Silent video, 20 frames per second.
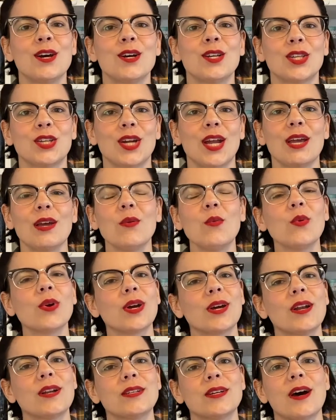today we're
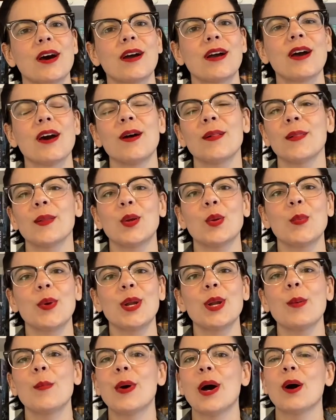going to talk a little bit
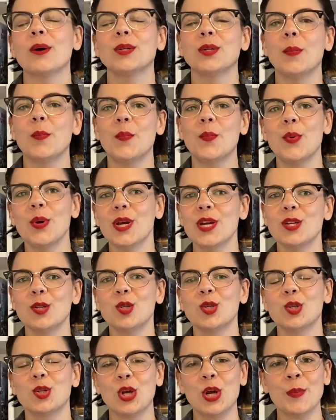about bookish
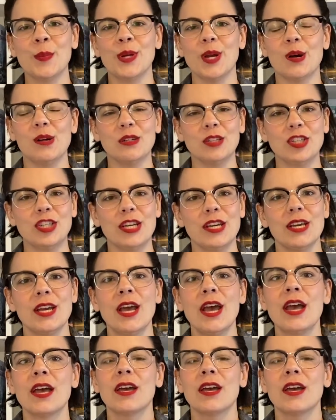terminology.